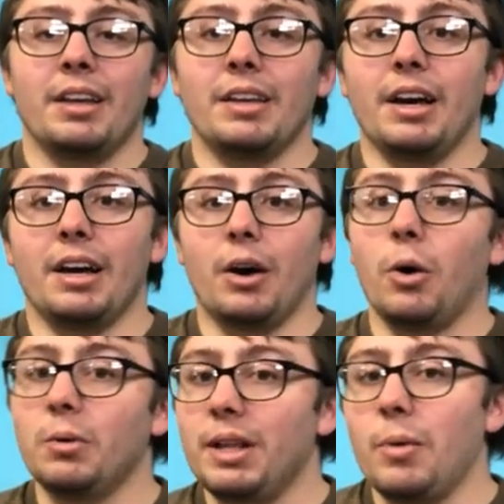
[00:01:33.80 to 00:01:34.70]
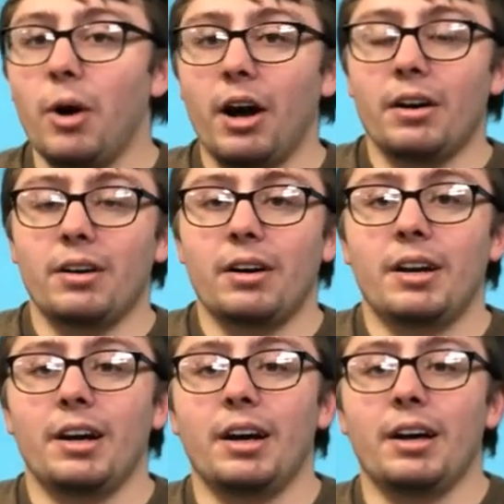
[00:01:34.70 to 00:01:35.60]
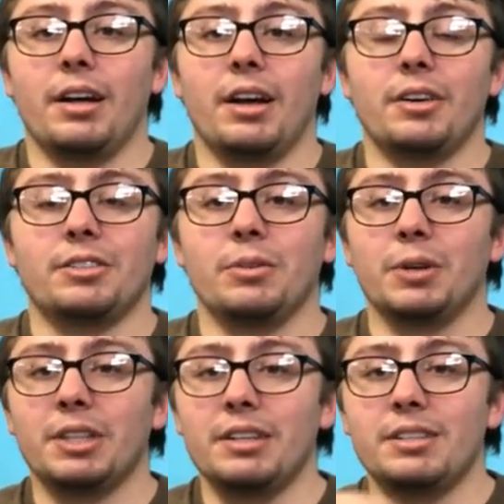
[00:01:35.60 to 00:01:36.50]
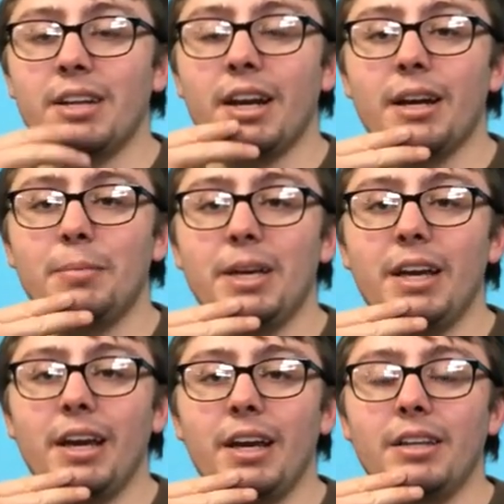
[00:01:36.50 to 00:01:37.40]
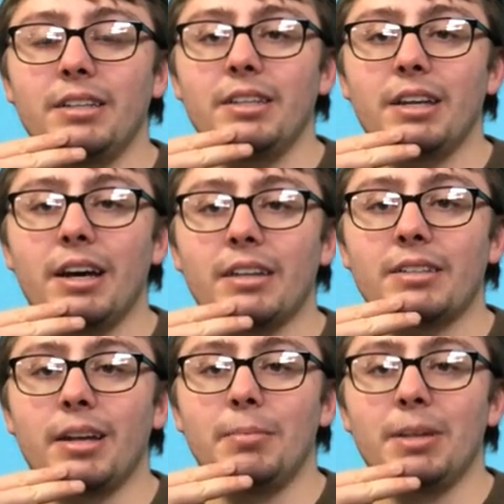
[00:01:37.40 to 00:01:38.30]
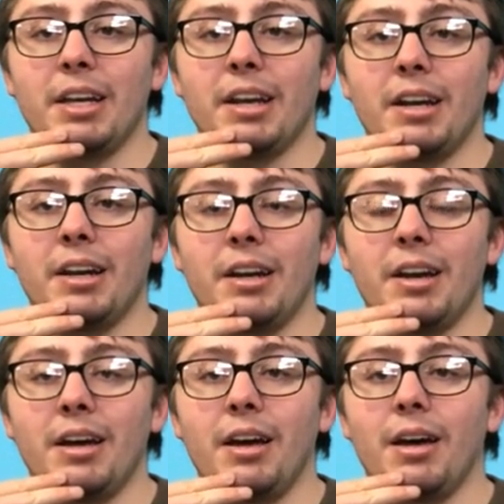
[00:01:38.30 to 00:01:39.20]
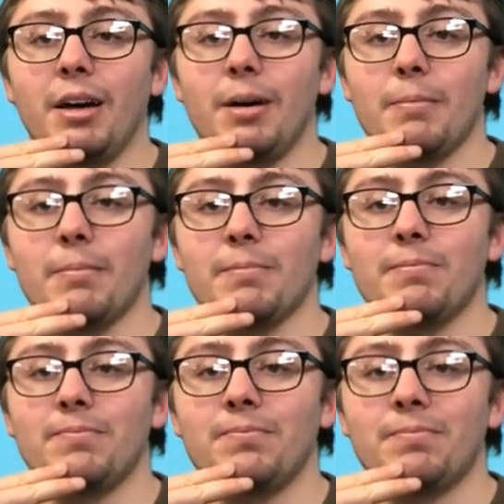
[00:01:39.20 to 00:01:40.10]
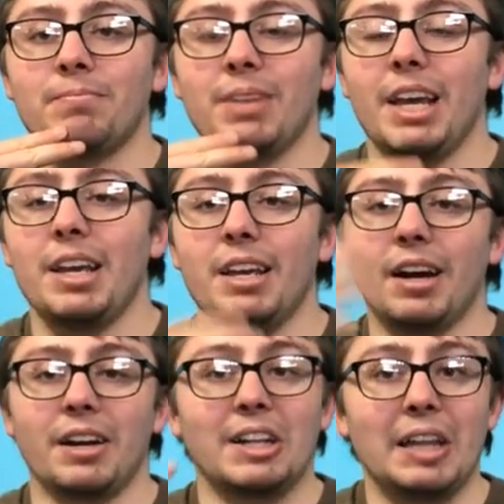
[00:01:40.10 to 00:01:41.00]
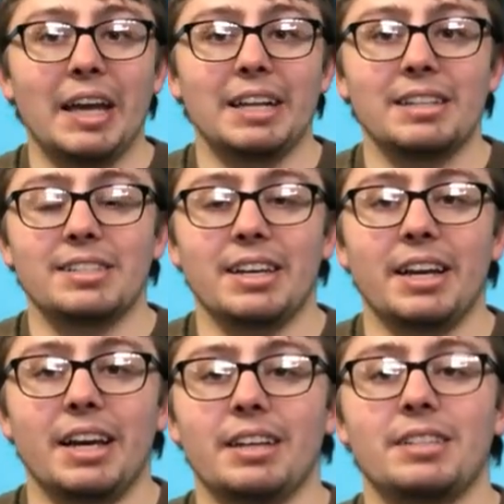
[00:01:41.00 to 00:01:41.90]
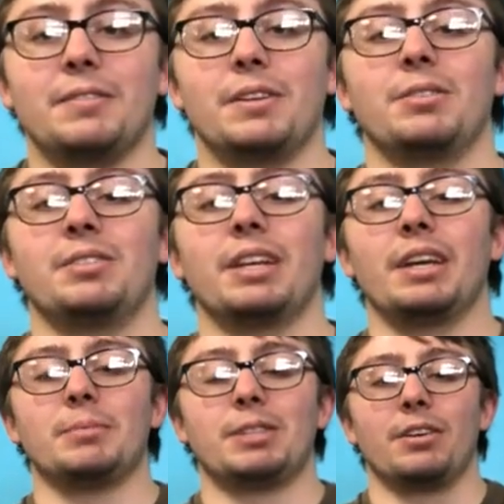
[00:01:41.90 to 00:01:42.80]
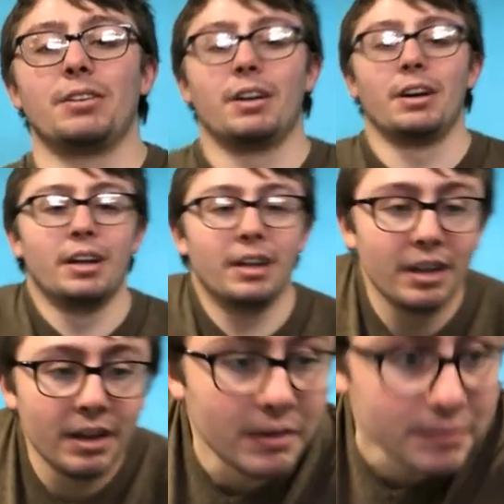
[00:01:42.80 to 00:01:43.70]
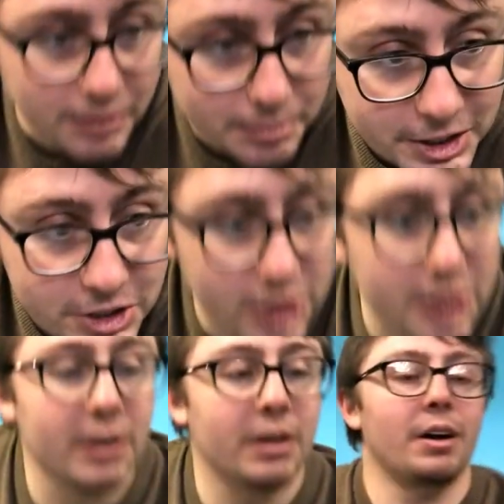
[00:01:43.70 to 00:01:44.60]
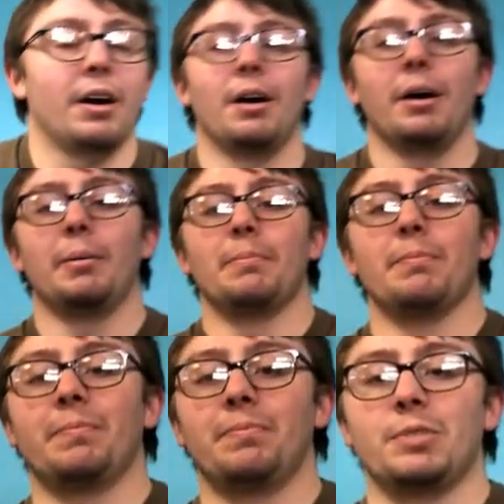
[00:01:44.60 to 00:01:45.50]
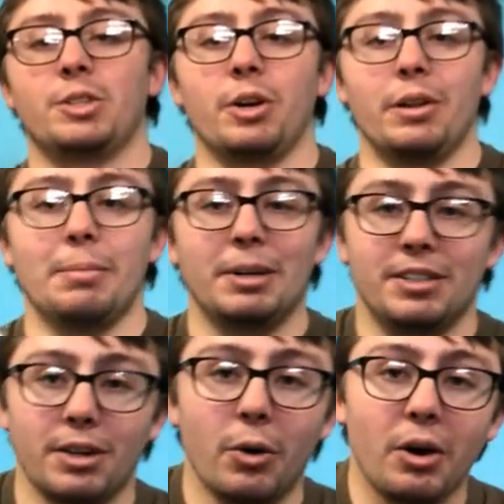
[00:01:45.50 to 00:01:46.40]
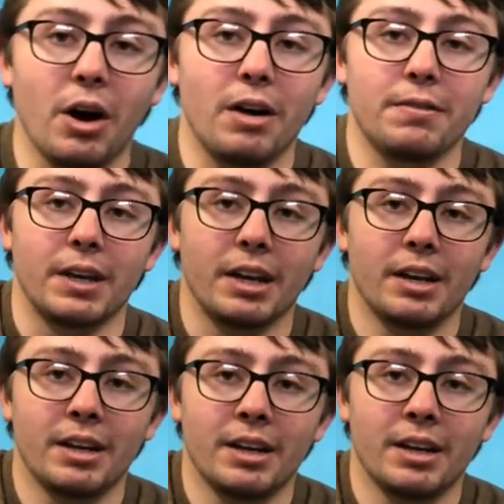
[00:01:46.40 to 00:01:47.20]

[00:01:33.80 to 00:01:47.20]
yeah, only water. I also want this to kind of be a detox type thing. A cleanse, I guess, if you're using the hipster verbiage. So that means no coffee,